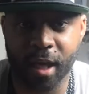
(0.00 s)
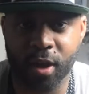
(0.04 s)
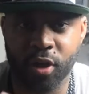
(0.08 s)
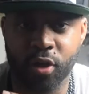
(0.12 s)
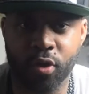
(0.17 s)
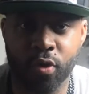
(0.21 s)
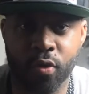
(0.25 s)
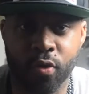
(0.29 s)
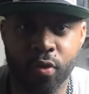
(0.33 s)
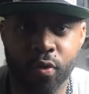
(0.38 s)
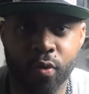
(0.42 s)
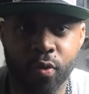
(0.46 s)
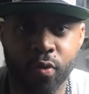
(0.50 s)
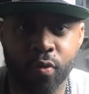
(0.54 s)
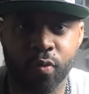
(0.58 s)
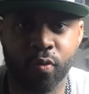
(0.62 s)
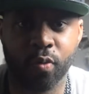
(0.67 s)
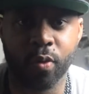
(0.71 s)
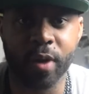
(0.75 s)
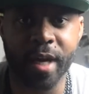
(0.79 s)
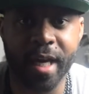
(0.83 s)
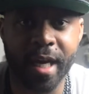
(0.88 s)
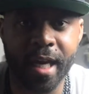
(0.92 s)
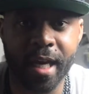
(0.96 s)
you
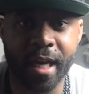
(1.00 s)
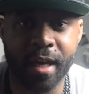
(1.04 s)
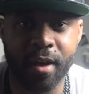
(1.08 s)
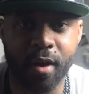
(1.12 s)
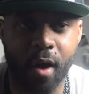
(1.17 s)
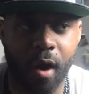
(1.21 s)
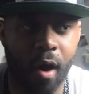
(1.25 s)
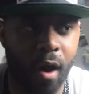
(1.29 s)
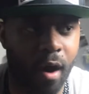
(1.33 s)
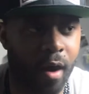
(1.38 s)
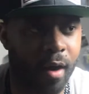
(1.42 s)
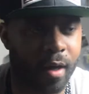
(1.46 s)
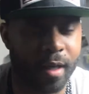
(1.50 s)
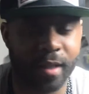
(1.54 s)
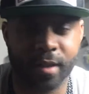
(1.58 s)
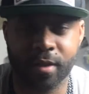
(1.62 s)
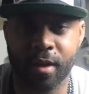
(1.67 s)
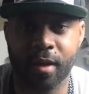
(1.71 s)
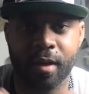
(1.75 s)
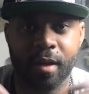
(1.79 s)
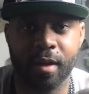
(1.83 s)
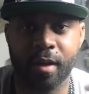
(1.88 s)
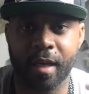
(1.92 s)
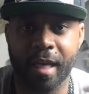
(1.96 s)
read is going
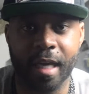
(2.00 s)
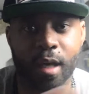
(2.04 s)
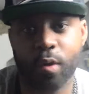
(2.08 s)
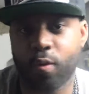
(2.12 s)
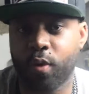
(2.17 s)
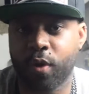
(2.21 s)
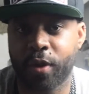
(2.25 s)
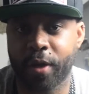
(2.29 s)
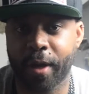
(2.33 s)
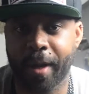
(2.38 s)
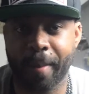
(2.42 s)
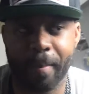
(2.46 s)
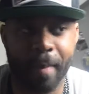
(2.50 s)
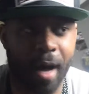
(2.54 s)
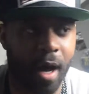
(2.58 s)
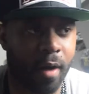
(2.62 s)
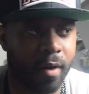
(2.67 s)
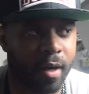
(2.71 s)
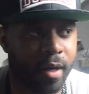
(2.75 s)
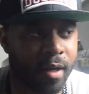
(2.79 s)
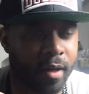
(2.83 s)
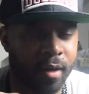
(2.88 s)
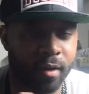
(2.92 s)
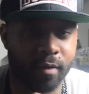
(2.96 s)
to equal the amount
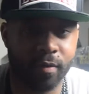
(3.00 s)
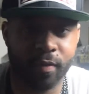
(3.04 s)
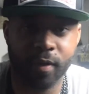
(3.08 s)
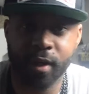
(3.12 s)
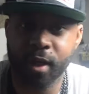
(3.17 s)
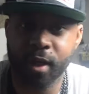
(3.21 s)
of